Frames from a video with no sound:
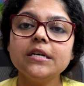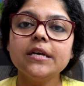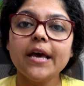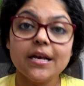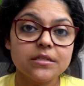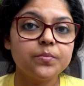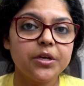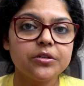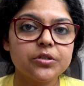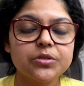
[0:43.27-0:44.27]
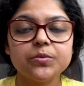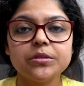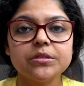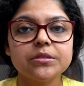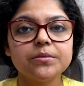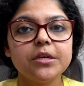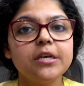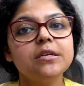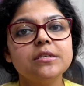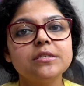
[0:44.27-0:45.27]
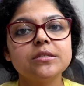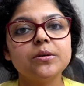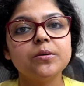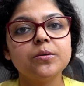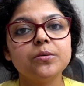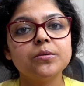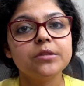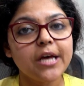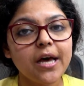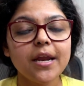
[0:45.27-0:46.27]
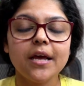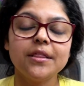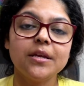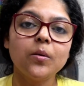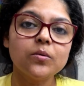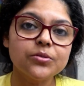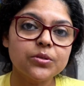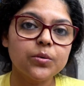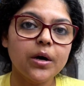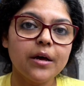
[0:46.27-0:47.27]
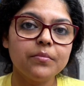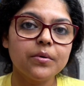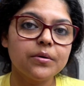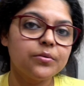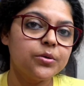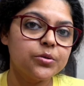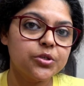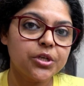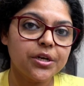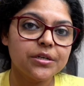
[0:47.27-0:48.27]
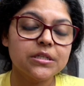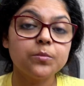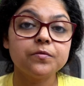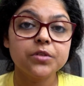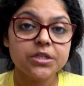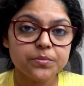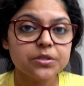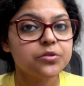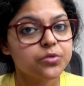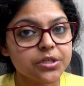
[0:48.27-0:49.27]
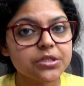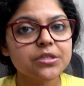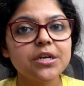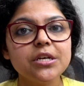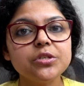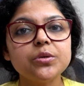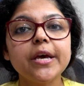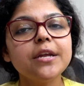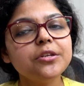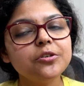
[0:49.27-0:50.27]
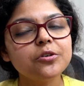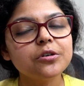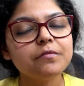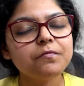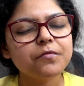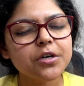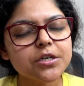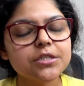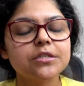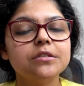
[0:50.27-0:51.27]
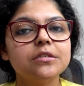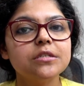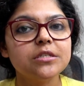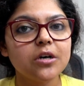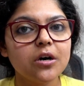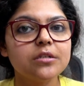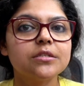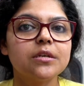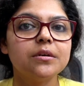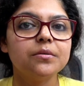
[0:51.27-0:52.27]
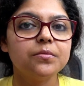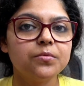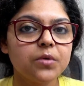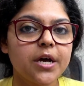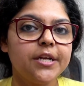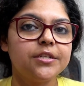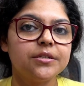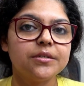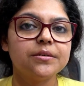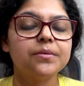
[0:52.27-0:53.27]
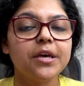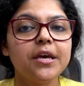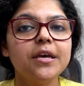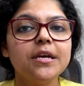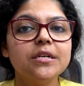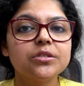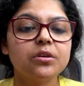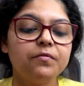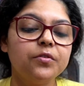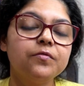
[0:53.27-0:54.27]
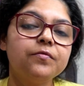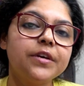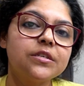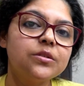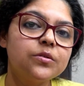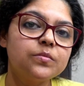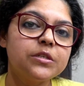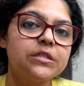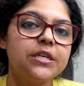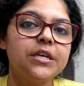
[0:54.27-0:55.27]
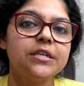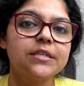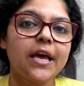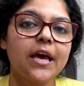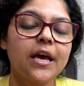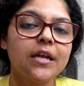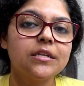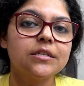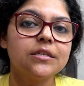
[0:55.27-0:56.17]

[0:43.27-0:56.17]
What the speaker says: as beginner students. Okay, so that, and then also I'm going to share some of the tips and tricks to get your first dots right. Okay, so if you fix those mistakes and